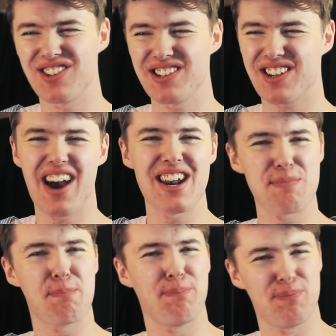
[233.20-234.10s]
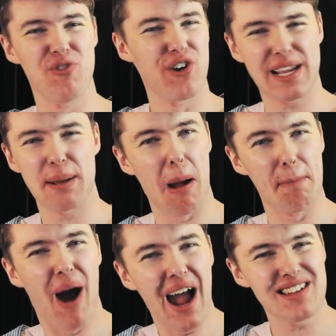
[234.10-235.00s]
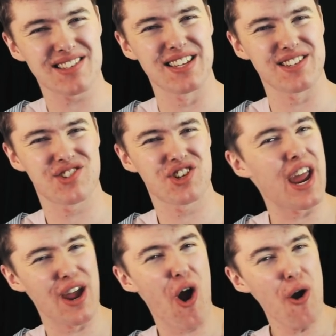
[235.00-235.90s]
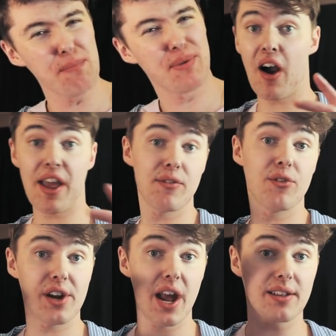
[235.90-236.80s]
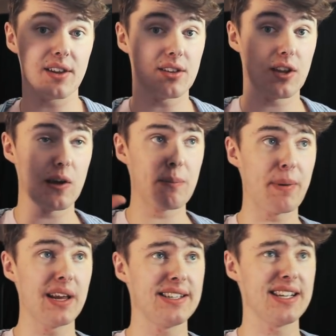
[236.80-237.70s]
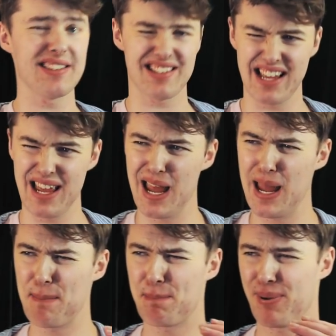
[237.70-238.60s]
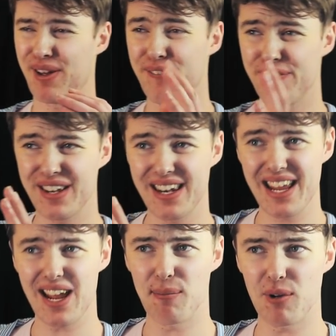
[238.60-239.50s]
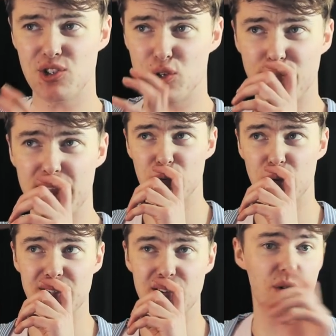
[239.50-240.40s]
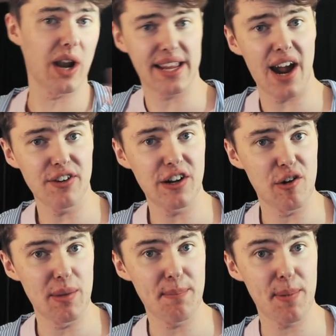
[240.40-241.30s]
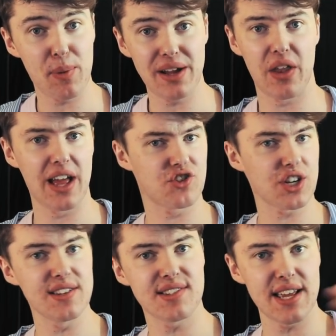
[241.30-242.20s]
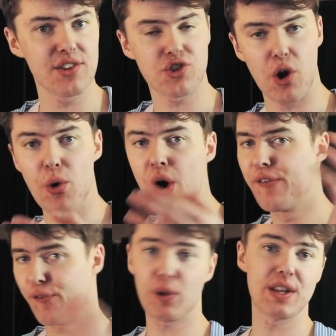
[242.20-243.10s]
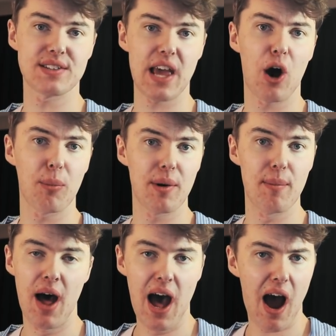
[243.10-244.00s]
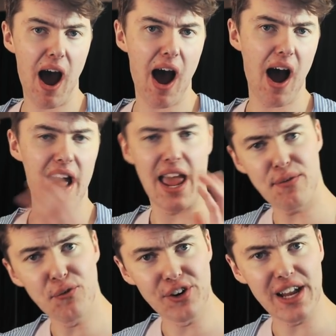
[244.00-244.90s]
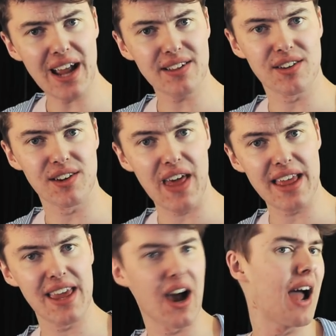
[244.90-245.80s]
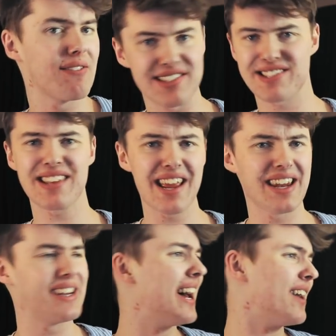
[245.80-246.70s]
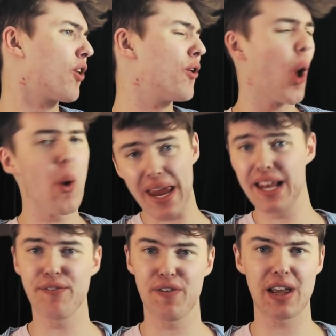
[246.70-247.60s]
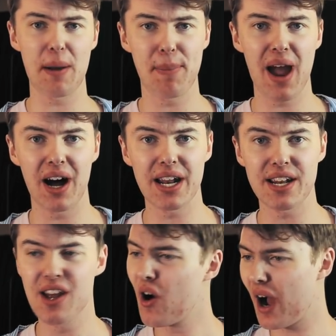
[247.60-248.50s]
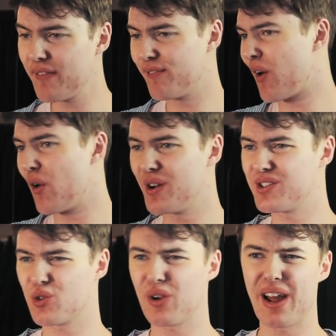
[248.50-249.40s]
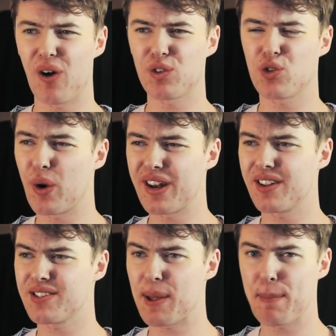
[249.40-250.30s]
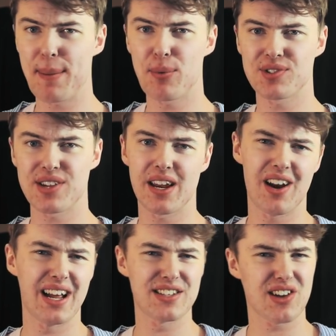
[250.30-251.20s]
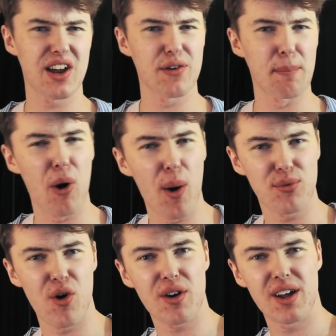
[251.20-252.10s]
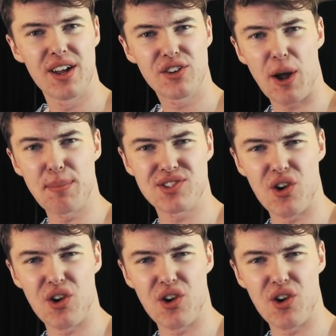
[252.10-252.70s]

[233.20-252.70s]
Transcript: you're kind of wrecking my bias, this J-Hope. I haven't reacted to BTS Epiphany. I'm not sure if what it's called. I can't really remember. But like, Jin's intro for this album, I haven't reacted to that yet. I haven't seen it, don't know anything about it. I only saw like on Twitter people saying like it's kind of a pop rock type of